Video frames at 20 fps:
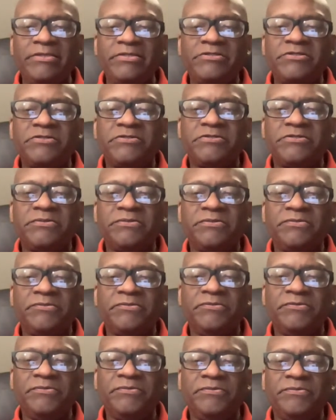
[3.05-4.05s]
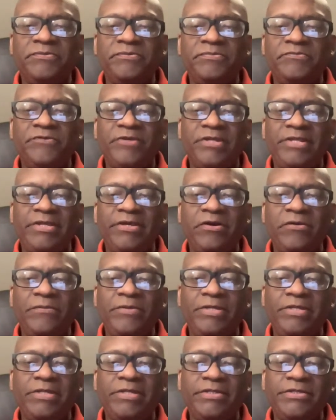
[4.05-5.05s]
this video
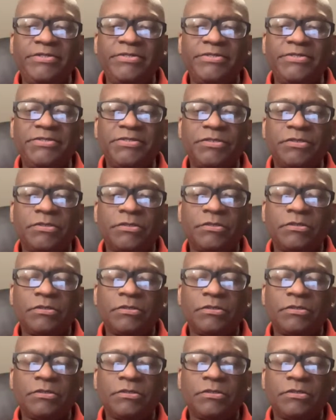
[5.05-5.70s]
because